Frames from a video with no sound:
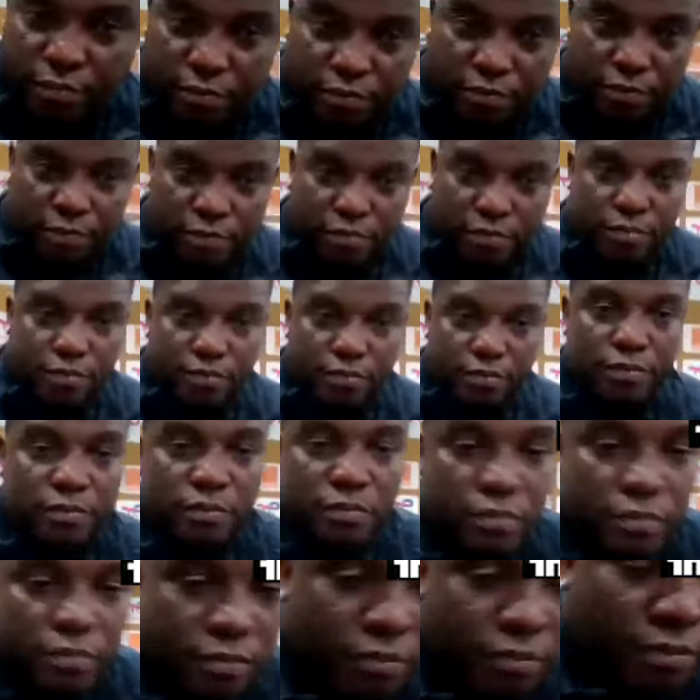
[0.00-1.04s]

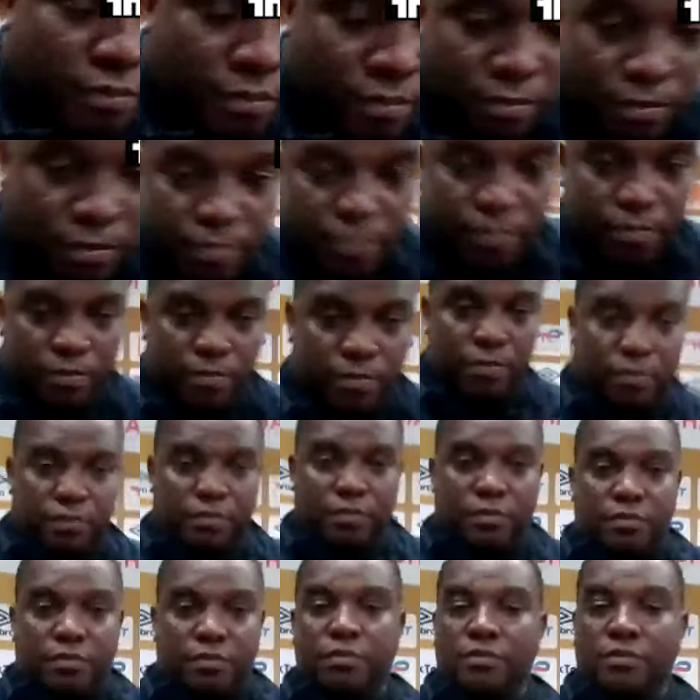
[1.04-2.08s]

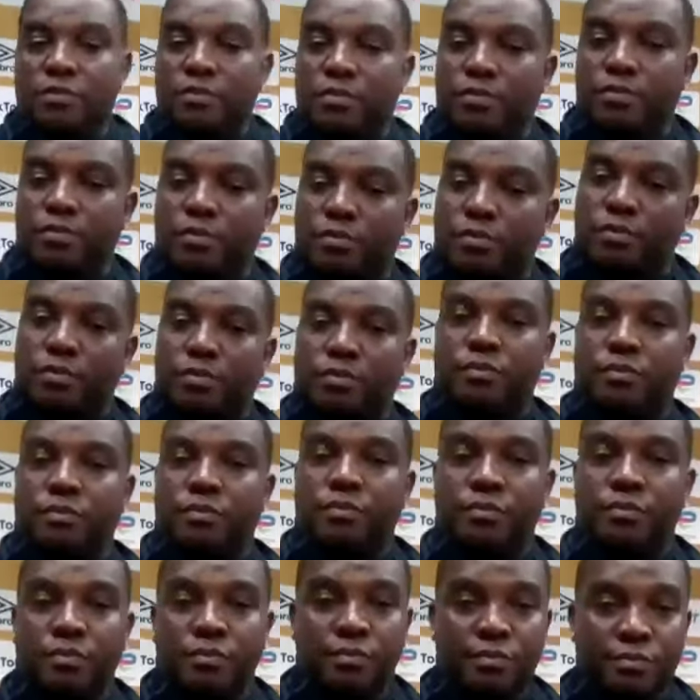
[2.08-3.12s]

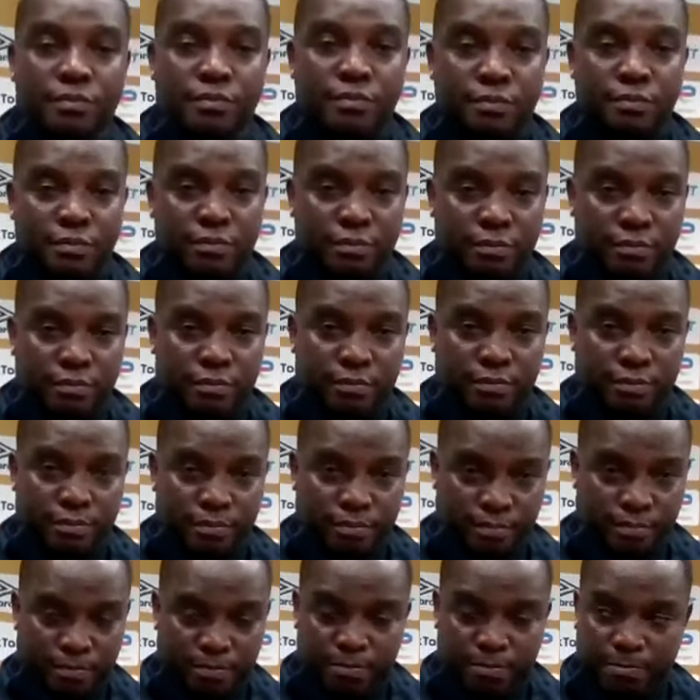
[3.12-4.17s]

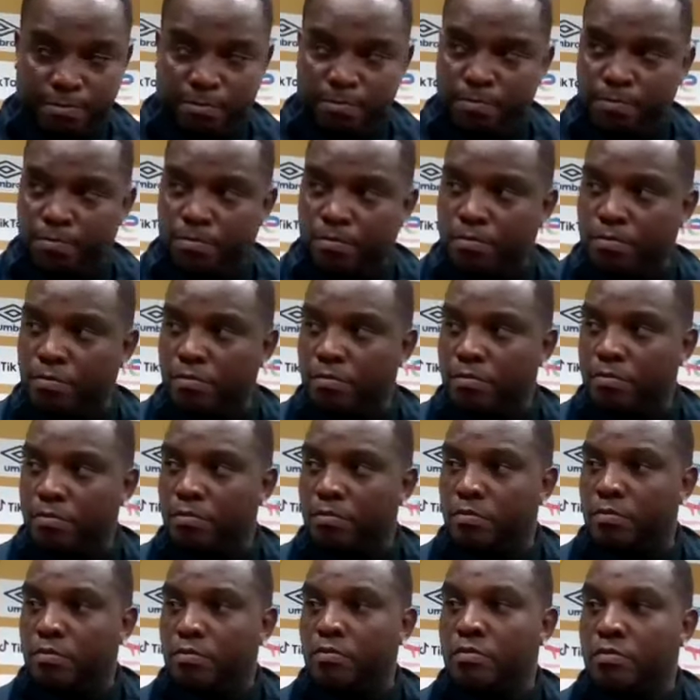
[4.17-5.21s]

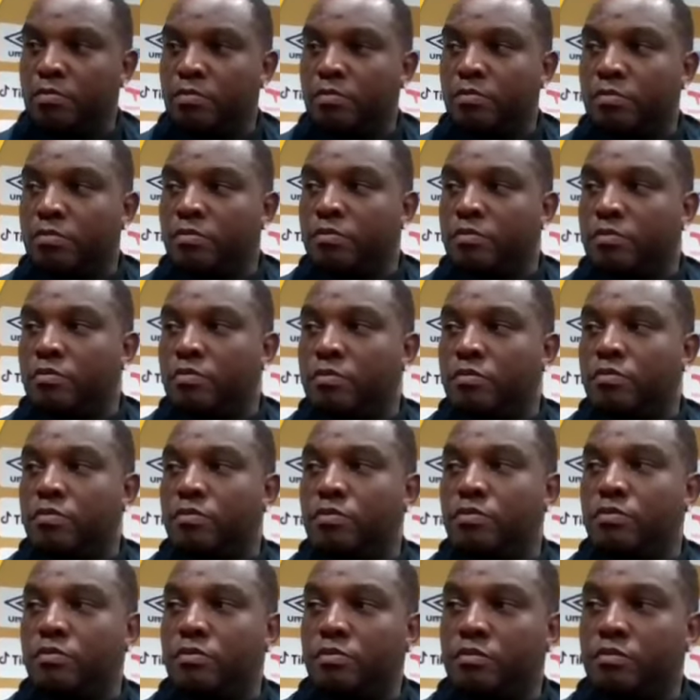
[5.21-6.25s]

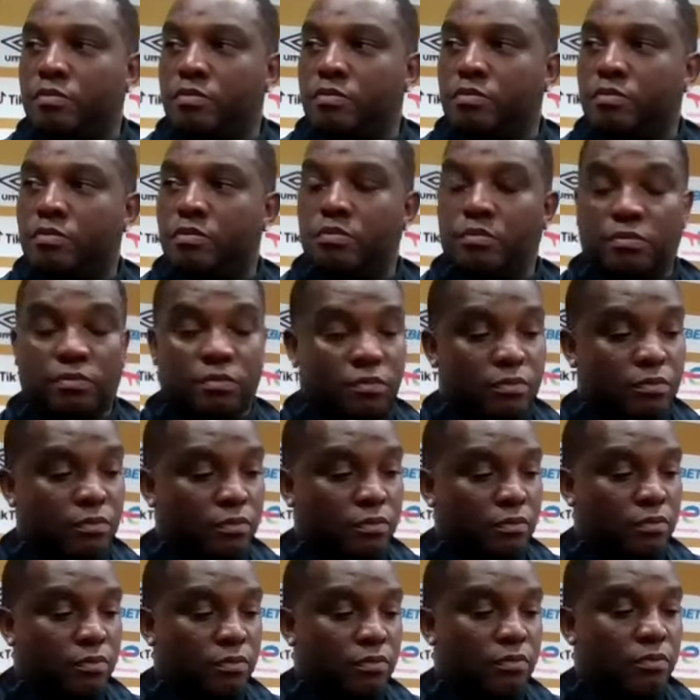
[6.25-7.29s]

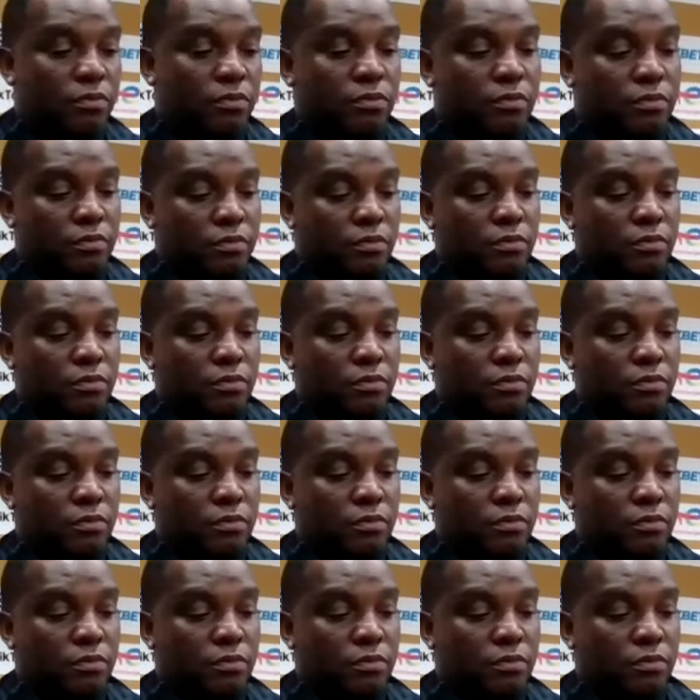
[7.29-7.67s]
[no speech]